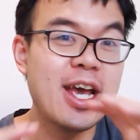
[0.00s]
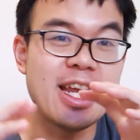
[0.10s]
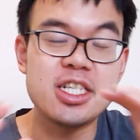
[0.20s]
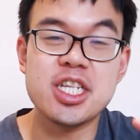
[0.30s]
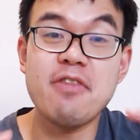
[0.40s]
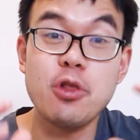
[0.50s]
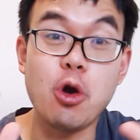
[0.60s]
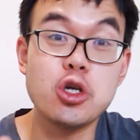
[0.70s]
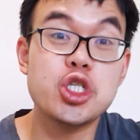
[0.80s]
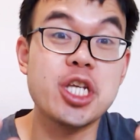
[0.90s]
And instead of
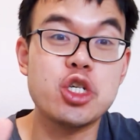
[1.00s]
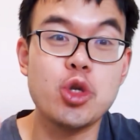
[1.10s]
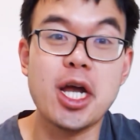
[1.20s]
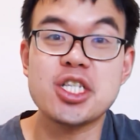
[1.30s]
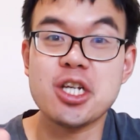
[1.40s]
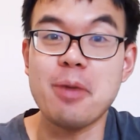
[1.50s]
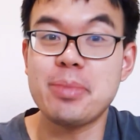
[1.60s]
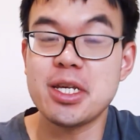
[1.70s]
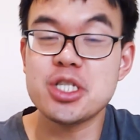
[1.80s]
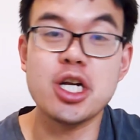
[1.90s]
large centralized
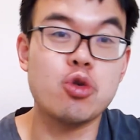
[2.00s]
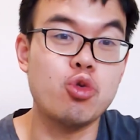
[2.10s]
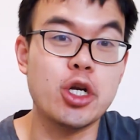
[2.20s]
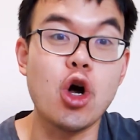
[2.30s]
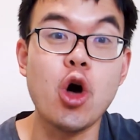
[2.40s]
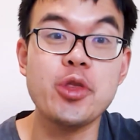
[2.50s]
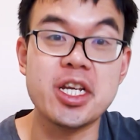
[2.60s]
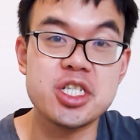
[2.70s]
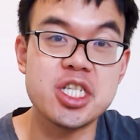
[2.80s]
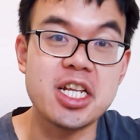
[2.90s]
companies accruing all the
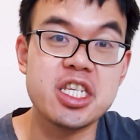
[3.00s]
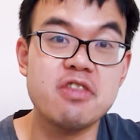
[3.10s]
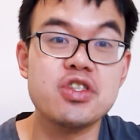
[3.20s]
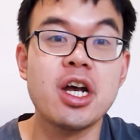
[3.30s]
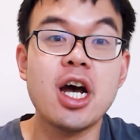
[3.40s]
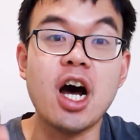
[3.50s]
incentives